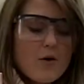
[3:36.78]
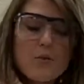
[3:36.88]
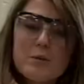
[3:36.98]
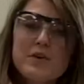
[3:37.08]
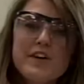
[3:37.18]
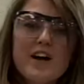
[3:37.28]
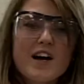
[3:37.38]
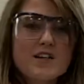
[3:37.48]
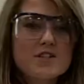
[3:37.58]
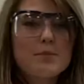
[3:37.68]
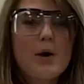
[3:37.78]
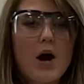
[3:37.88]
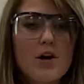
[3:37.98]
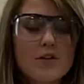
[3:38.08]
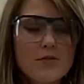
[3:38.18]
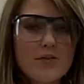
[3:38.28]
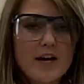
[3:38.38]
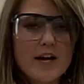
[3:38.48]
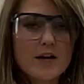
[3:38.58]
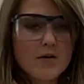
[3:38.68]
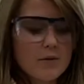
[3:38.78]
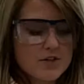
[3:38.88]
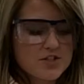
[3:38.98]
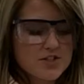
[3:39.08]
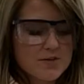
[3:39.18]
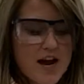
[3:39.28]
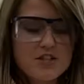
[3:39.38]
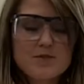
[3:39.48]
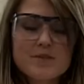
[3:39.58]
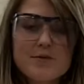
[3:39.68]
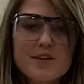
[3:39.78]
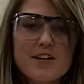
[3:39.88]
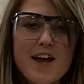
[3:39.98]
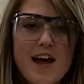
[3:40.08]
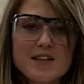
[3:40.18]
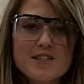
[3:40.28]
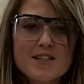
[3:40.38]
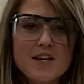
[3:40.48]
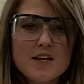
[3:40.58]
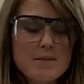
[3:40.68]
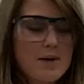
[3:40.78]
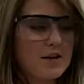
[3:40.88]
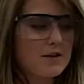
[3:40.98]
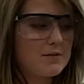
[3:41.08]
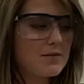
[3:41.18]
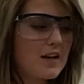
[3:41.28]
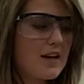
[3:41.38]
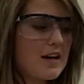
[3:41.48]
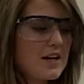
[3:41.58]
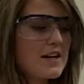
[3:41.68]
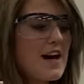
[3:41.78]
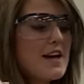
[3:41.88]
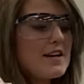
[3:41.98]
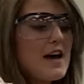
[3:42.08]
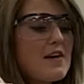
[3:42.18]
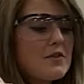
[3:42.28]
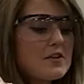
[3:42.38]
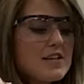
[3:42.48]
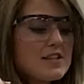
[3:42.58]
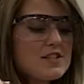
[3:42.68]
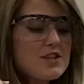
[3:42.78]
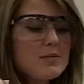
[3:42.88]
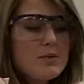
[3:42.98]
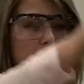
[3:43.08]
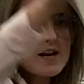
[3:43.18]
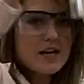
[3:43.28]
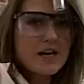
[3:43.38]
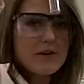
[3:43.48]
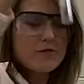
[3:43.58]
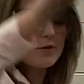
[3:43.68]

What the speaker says: We're moving on to Part 3, which is the reaction between an acid and a metal. Again, have your test tube ready